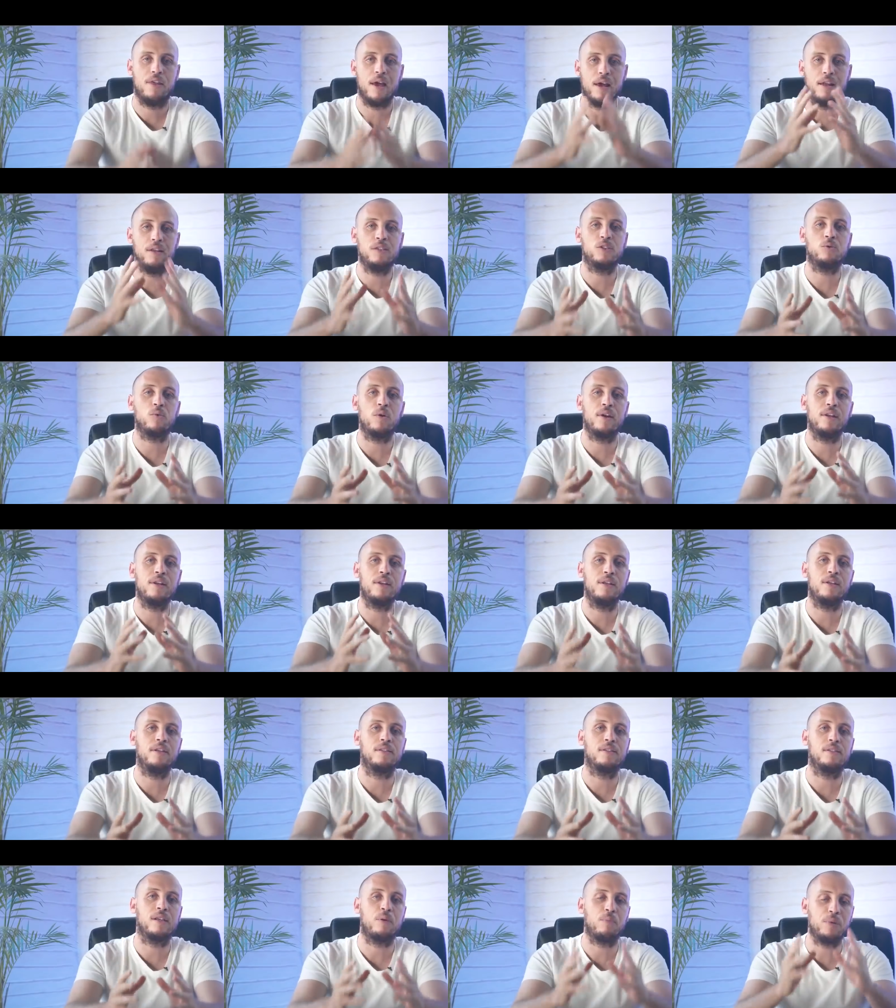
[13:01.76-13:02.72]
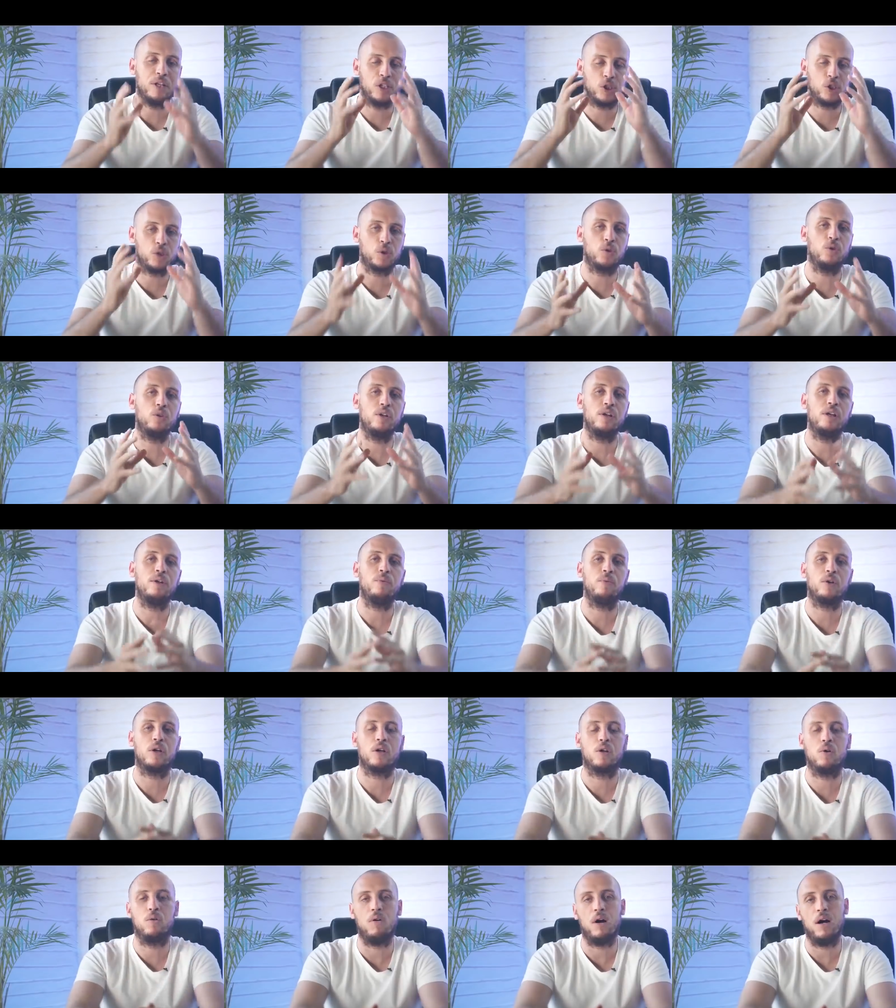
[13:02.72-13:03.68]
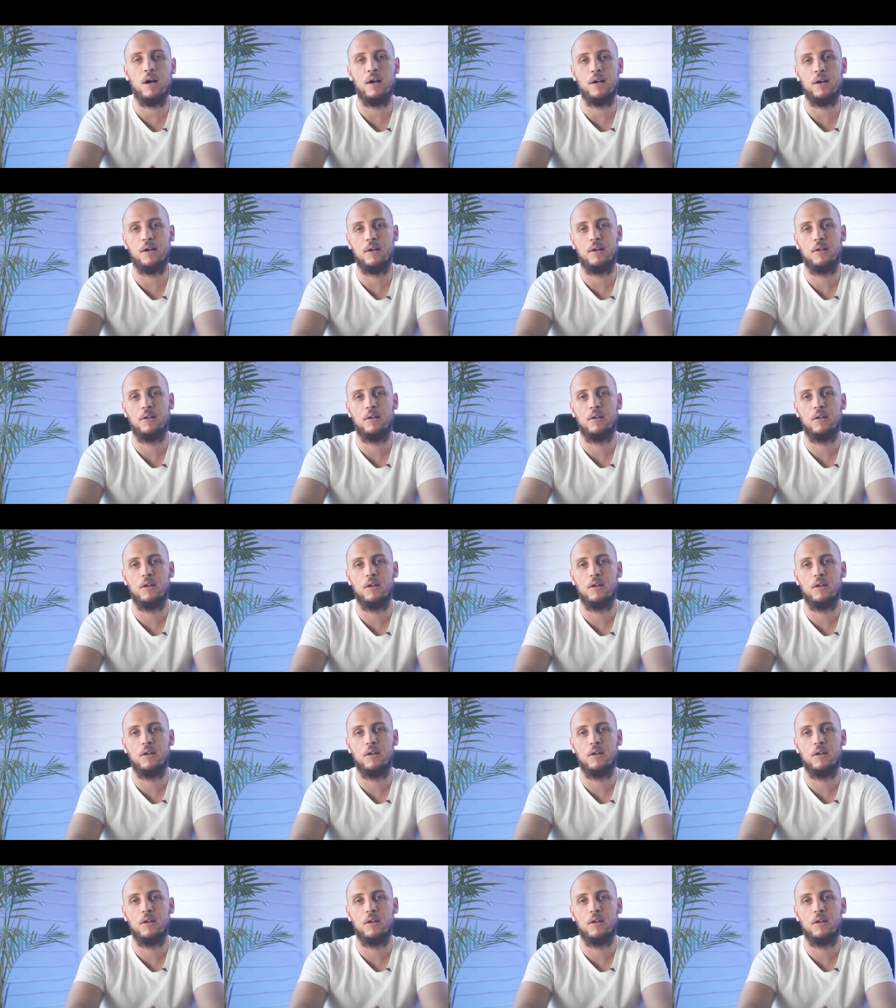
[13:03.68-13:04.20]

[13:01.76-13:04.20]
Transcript: that is what it is that we truly require